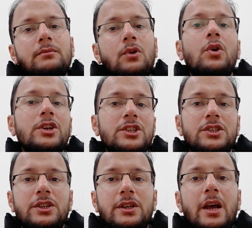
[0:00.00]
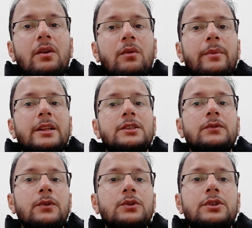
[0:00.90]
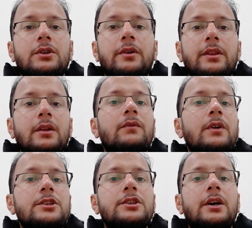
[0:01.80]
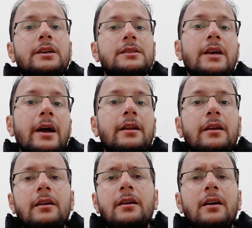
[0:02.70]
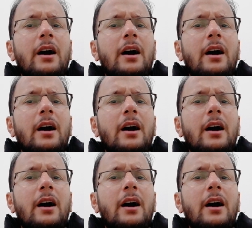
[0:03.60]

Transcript: questioned Aquaman's future in the franchise, adding,